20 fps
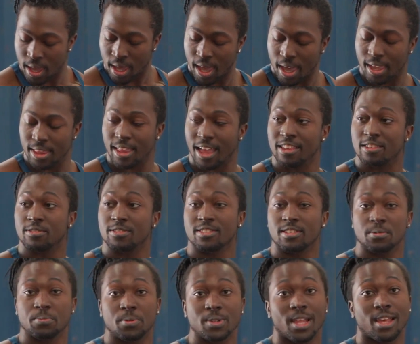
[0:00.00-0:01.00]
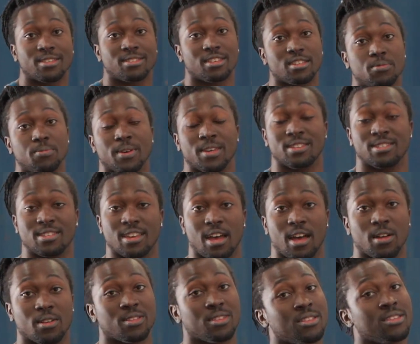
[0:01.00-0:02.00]
And as simple as this may
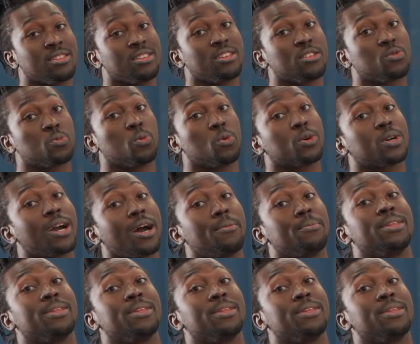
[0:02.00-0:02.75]
sound, this will come